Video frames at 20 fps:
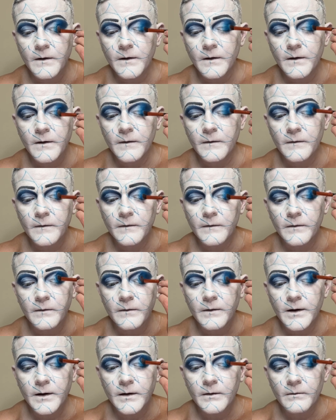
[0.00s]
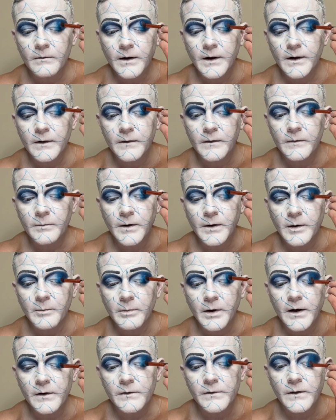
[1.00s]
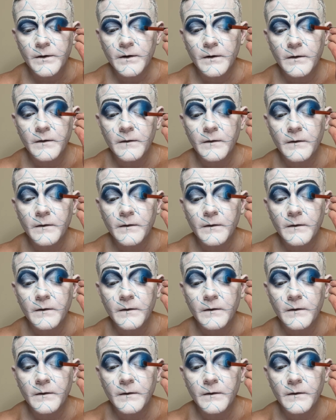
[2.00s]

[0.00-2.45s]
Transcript: until you get it right. Just being patient